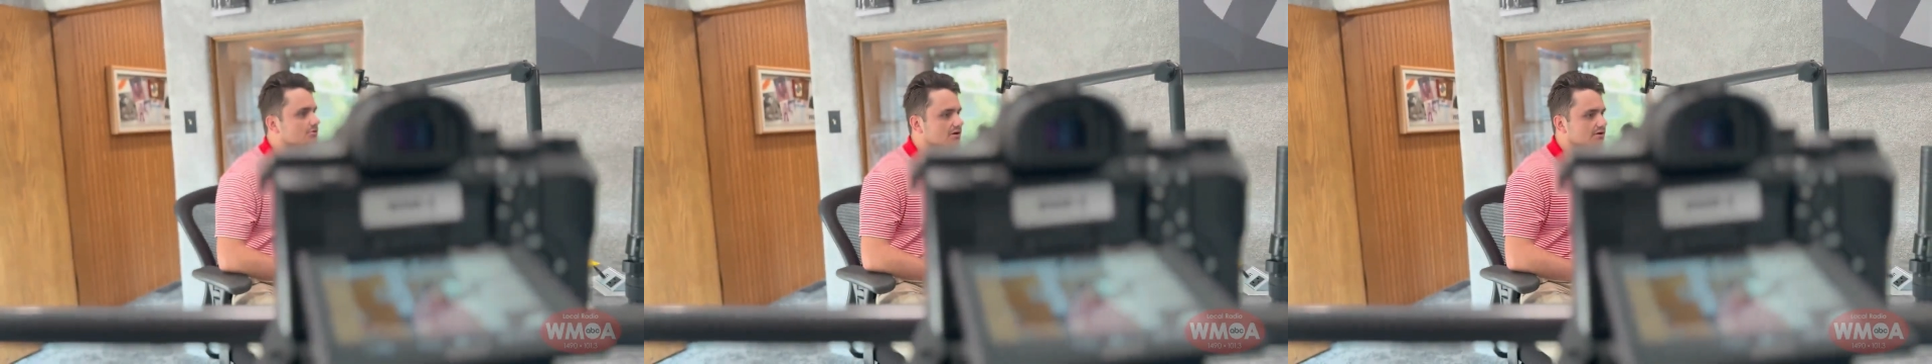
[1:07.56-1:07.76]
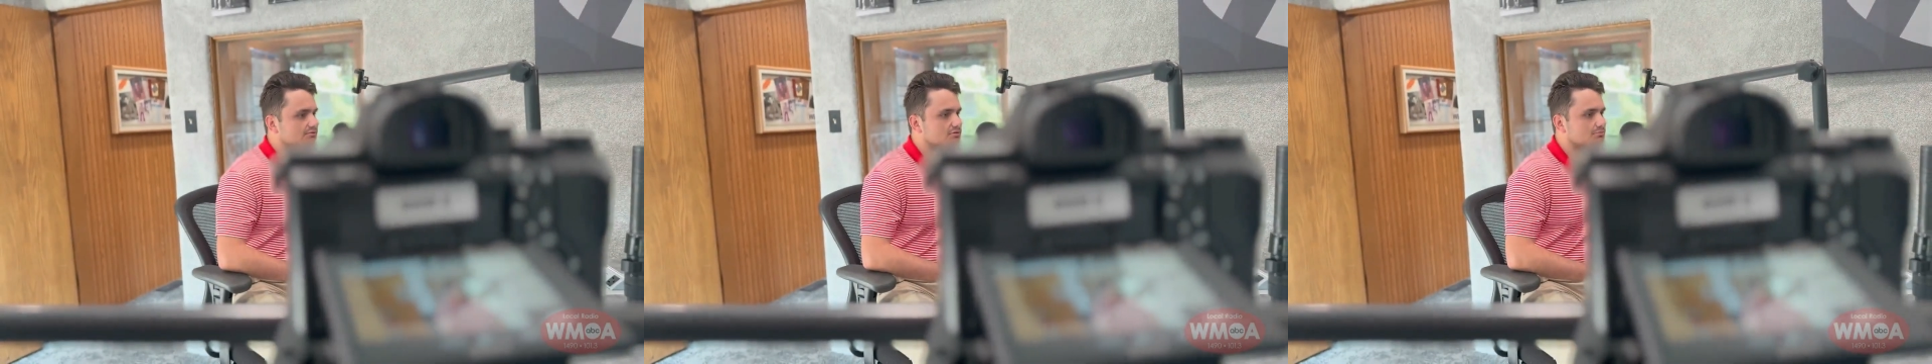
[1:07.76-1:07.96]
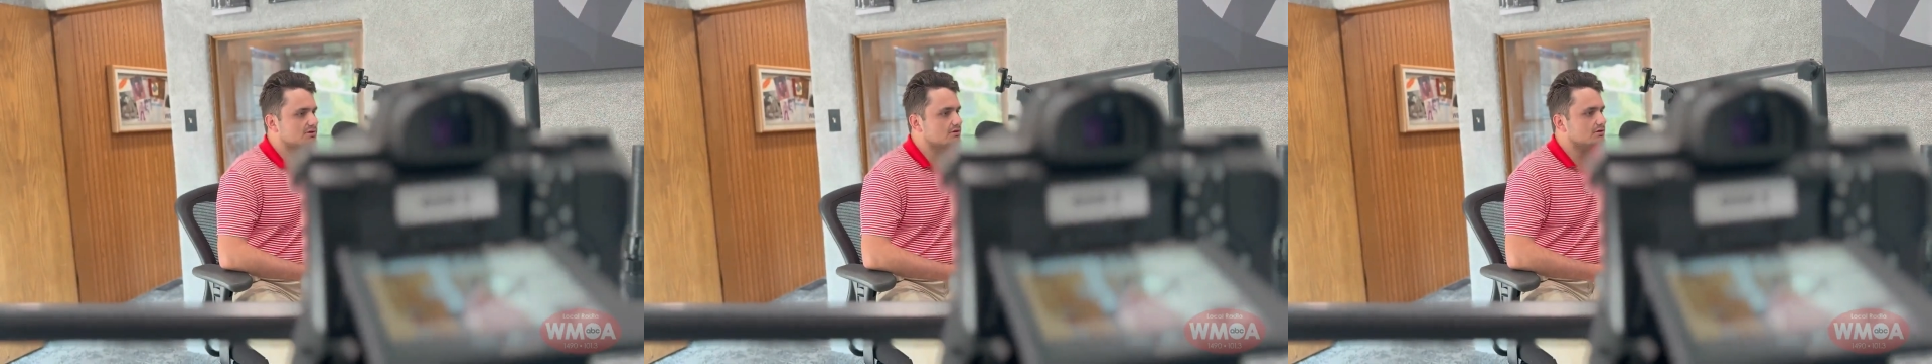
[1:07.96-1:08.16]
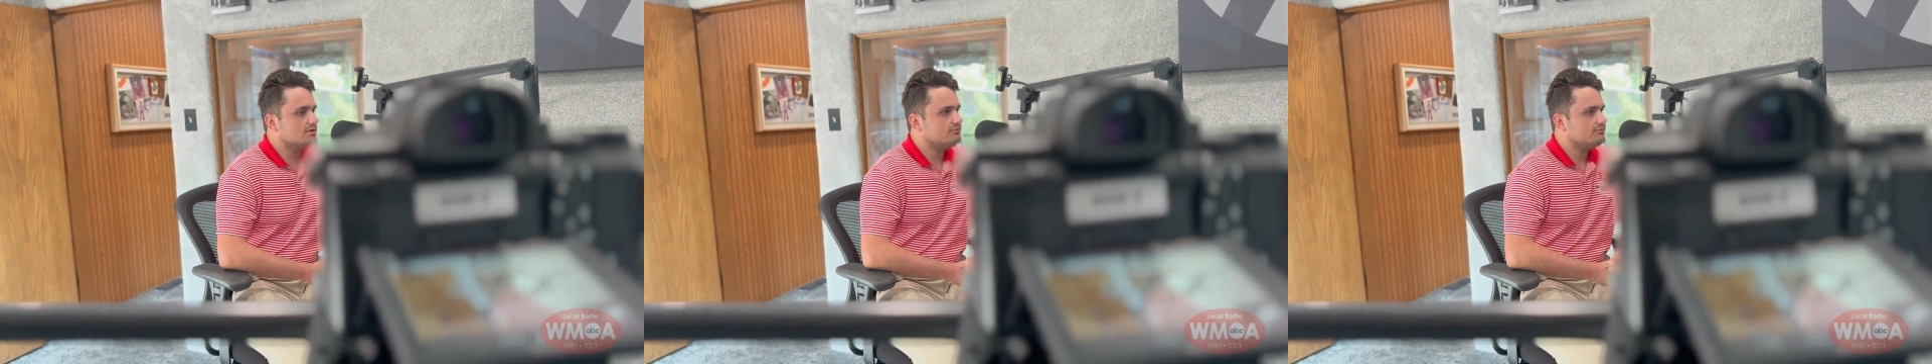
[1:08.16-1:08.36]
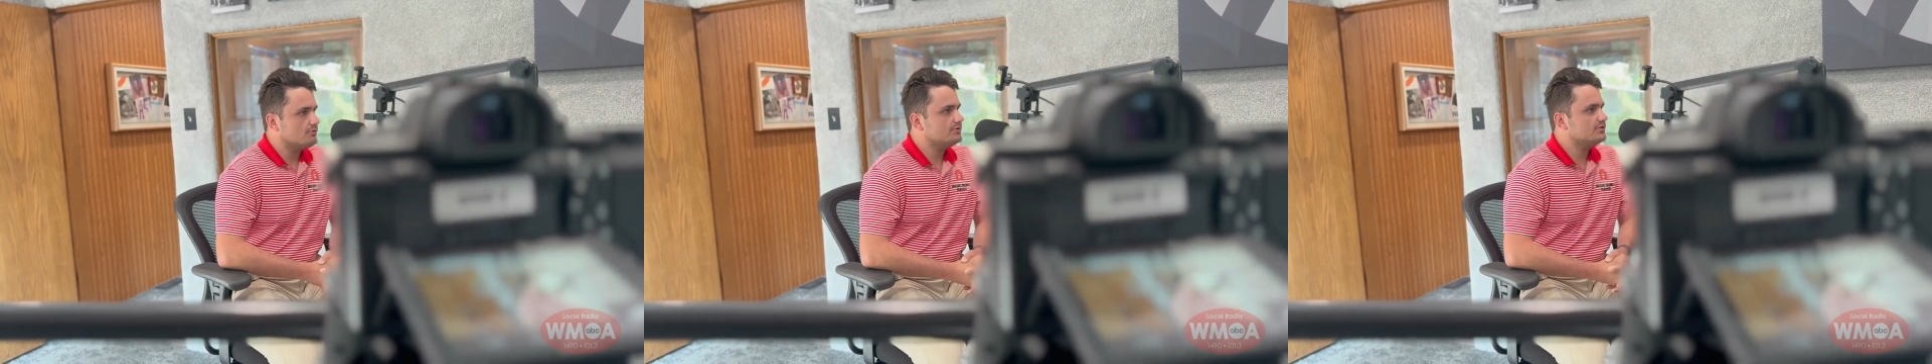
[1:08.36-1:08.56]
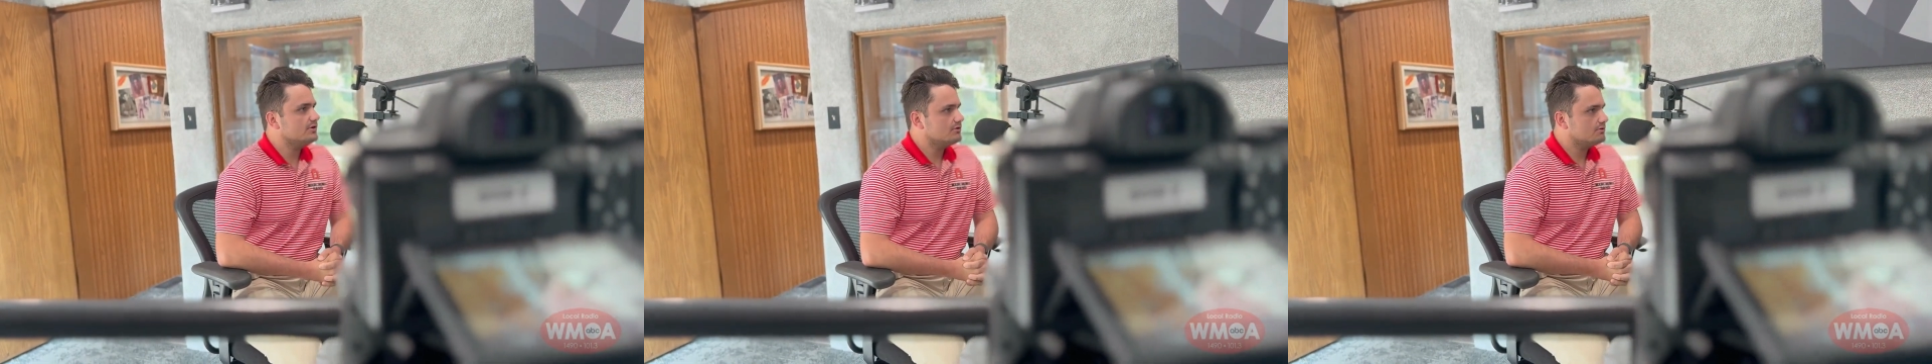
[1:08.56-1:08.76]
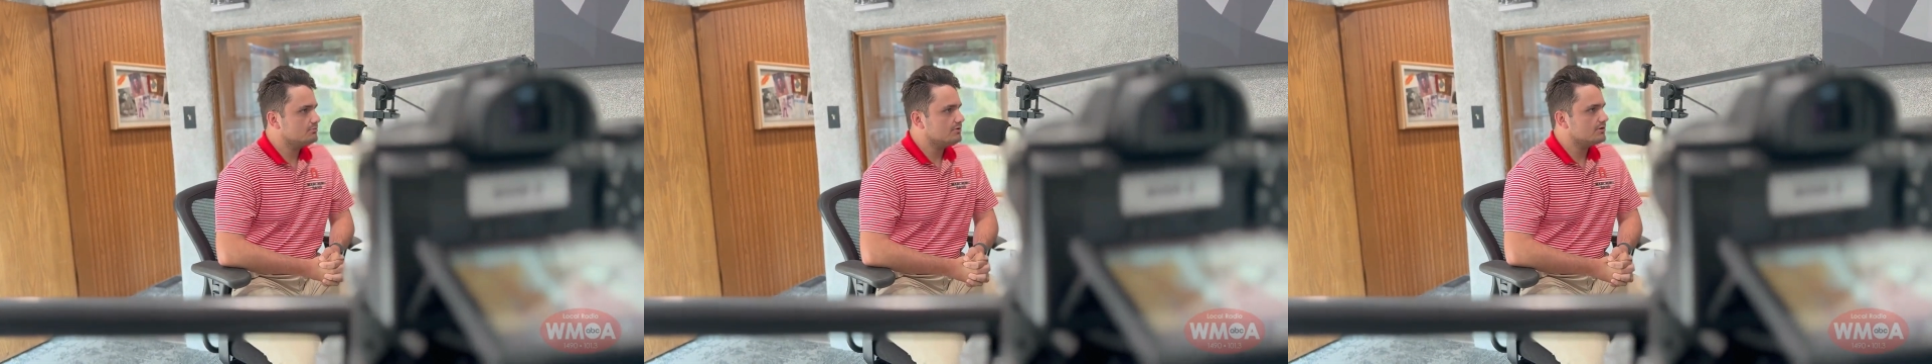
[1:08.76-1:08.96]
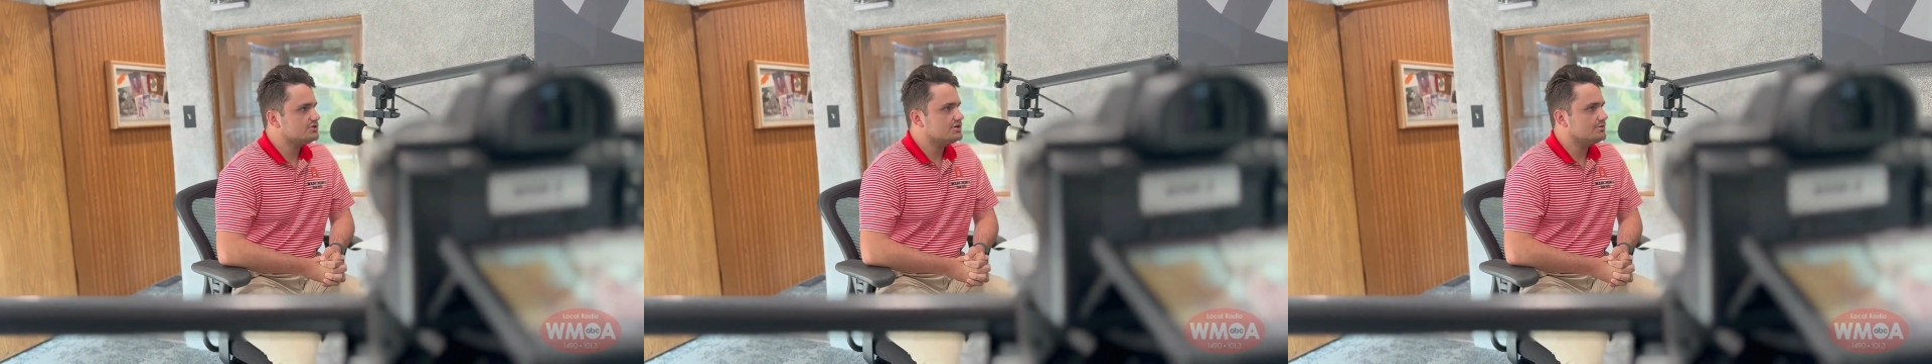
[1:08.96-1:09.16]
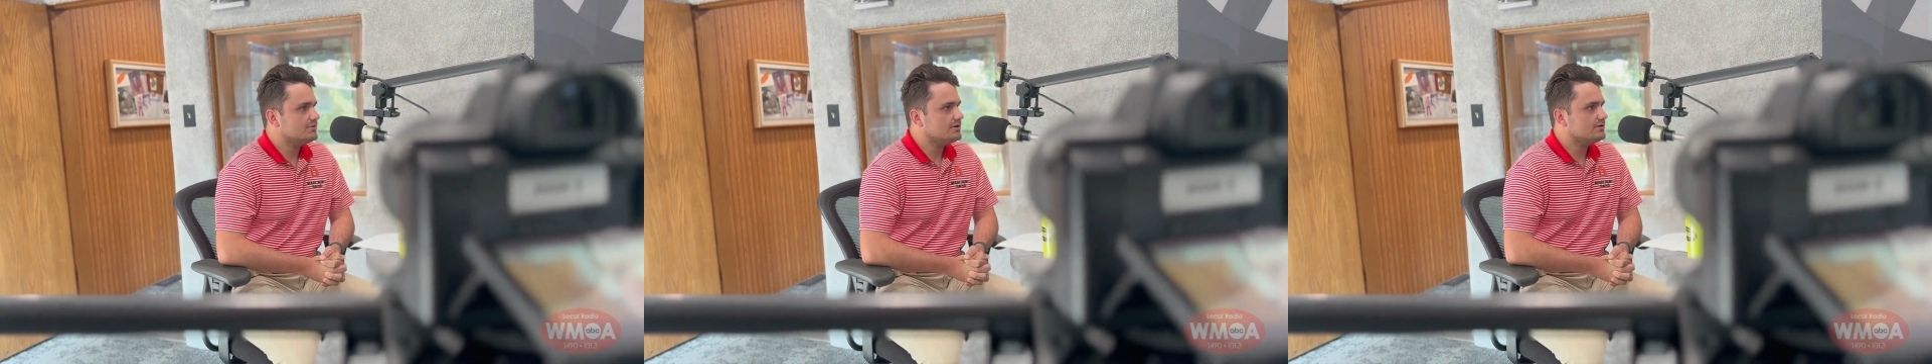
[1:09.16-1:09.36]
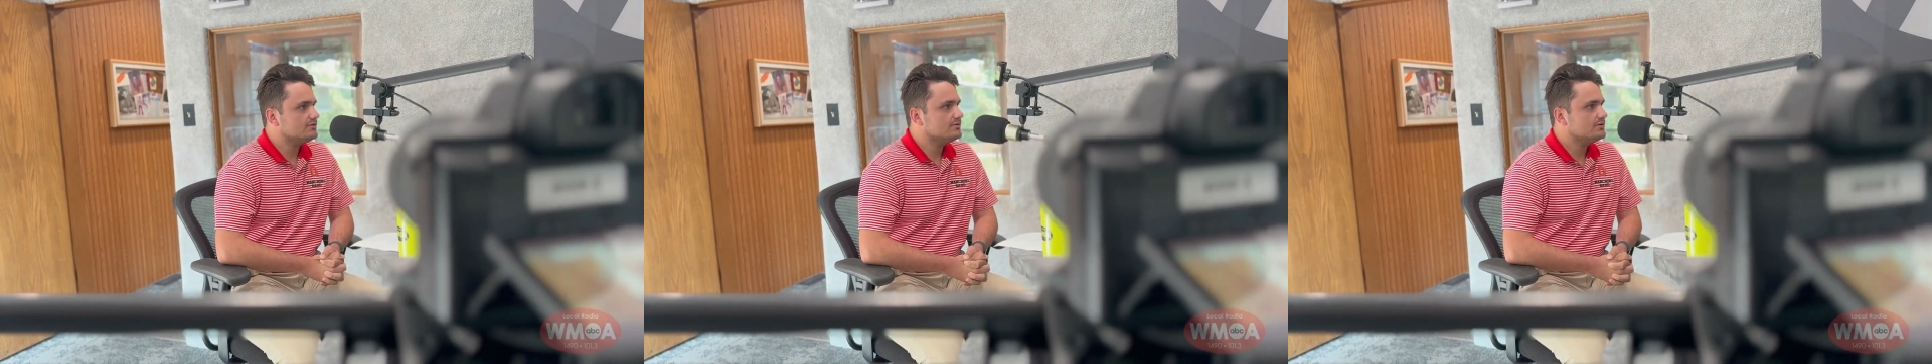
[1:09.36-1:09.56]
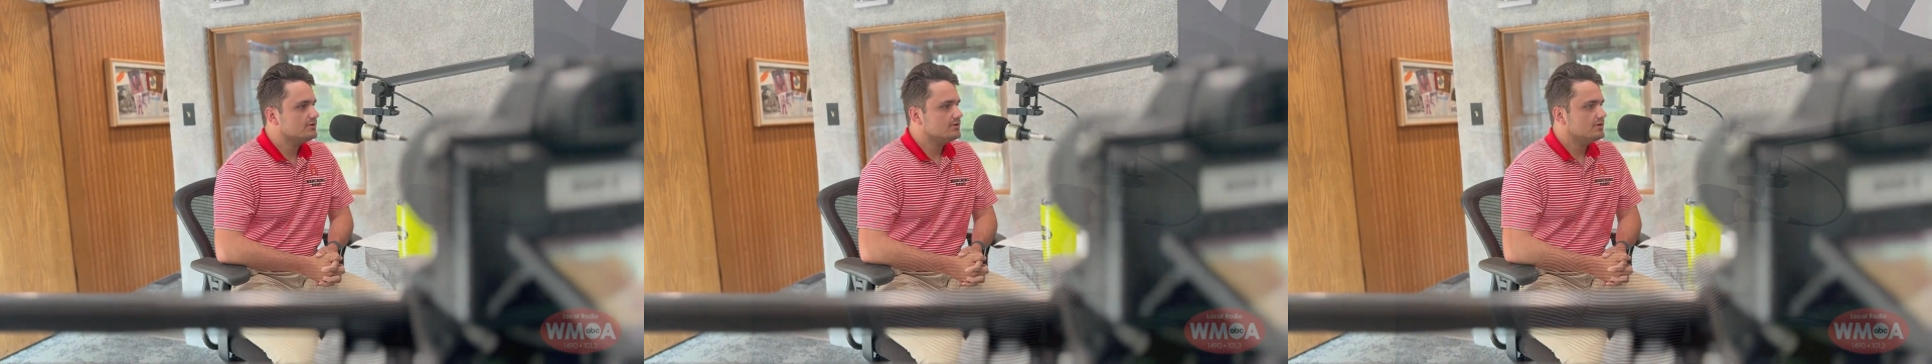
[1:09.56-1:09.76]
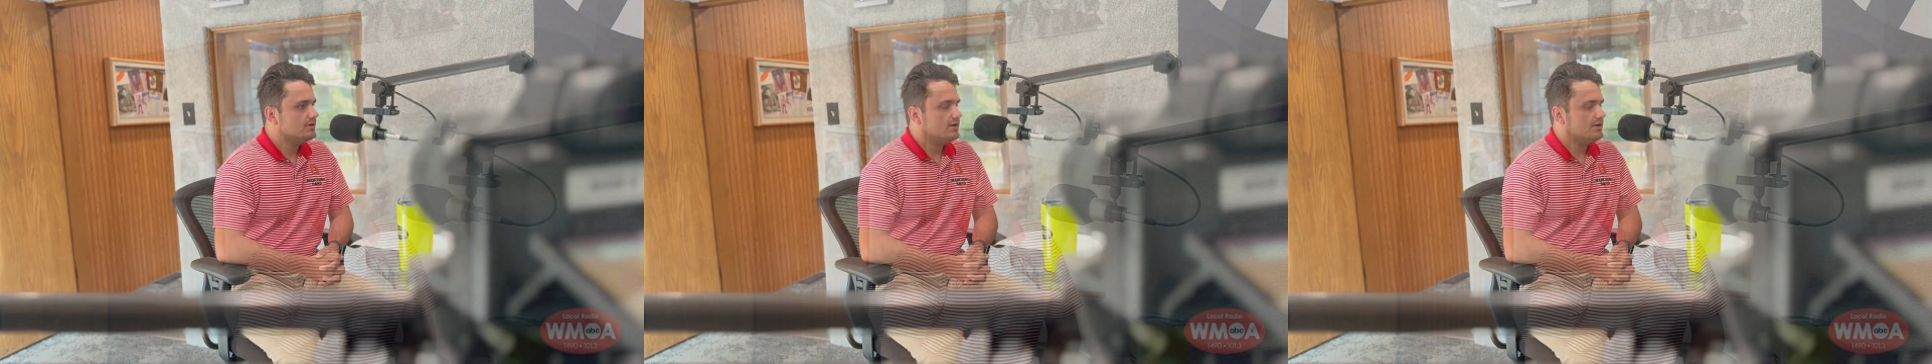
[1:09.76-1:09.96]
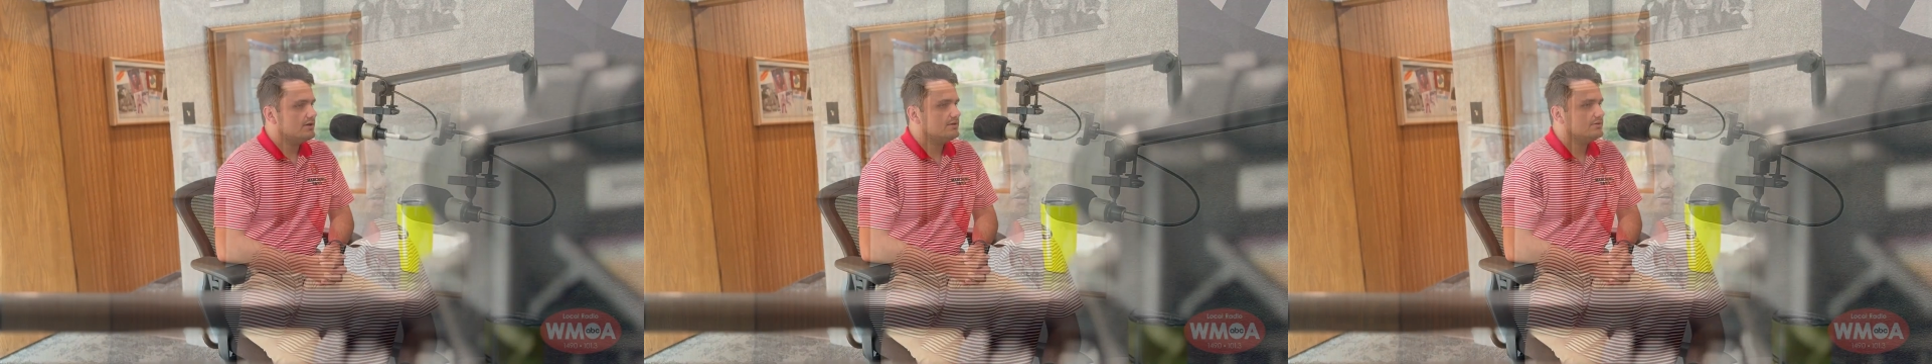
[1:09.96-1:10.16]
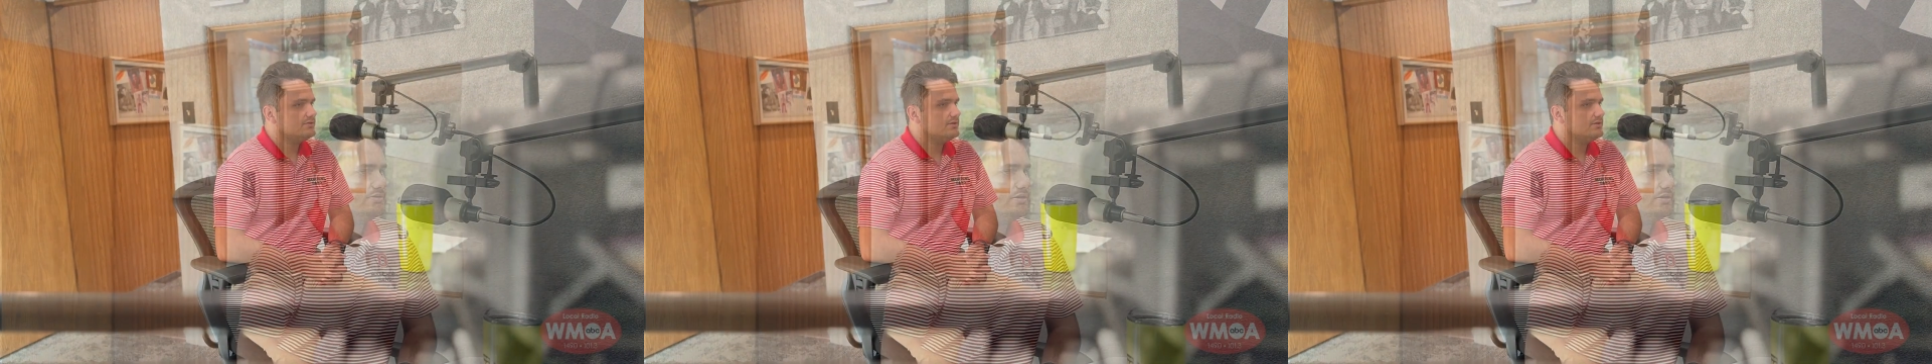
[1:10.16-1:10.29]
have to be a fourth year in marching band, and